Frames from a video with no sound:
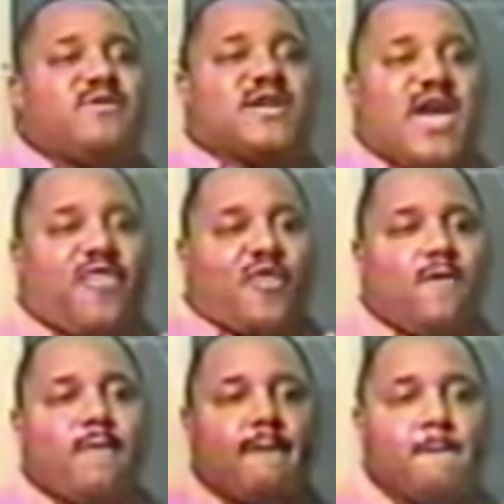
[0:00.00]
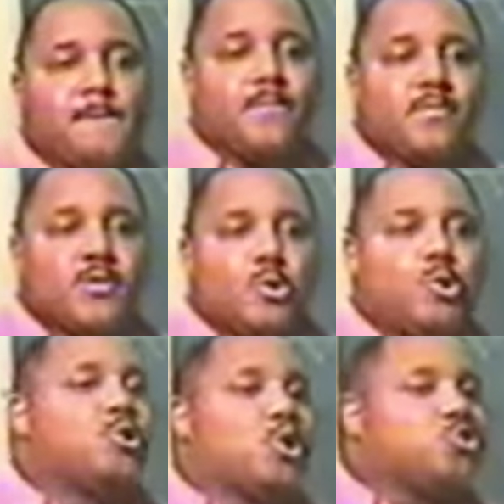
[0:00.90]
come together
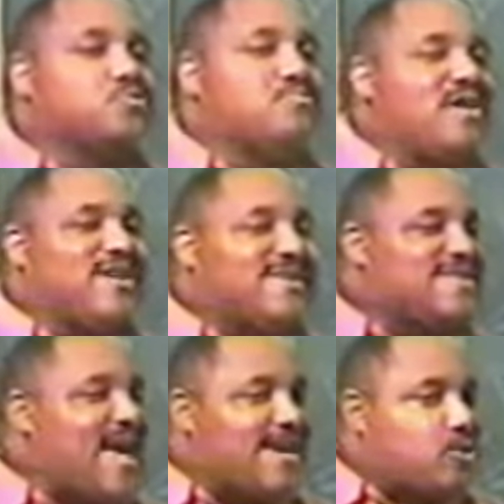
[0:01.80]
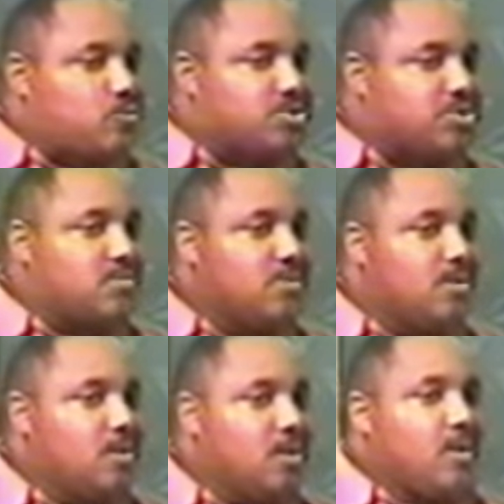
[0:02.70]
during those monthly cycles
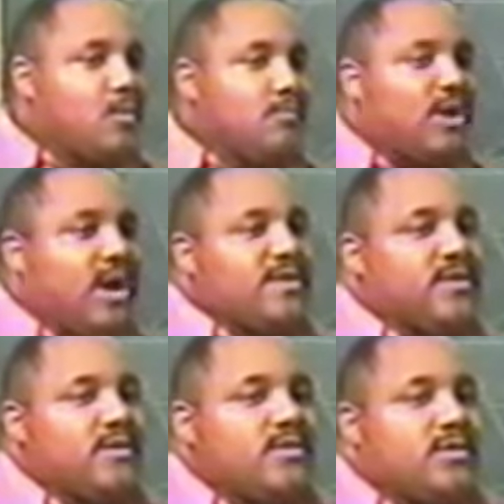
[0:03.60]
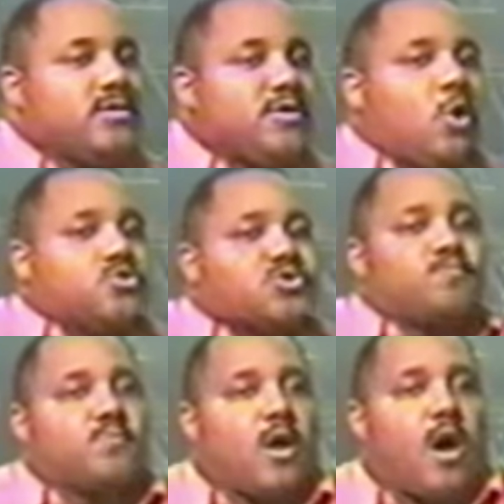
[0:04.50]
but those
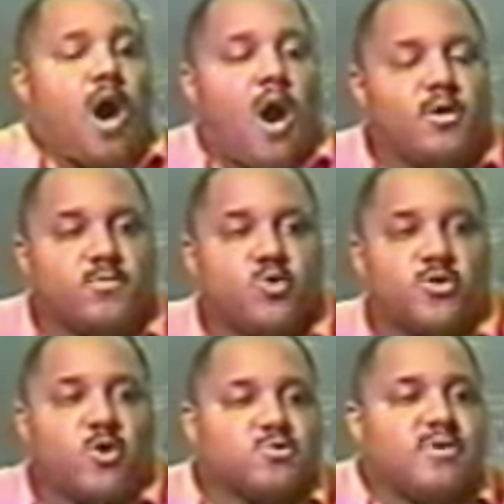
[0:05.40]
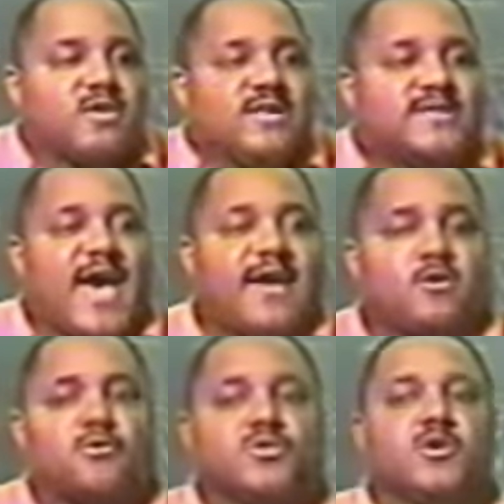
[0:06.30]
uh, doing those monthly
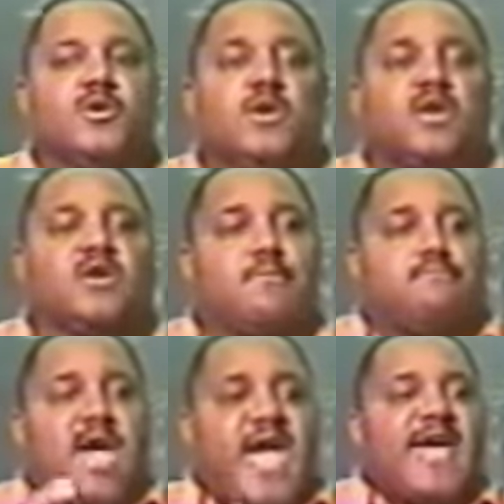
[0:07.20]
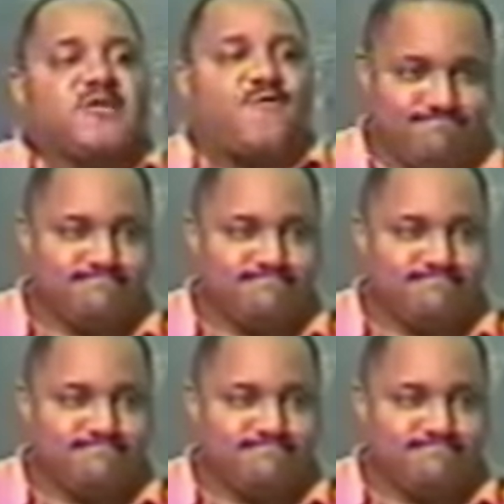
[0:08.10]
cycles in a man.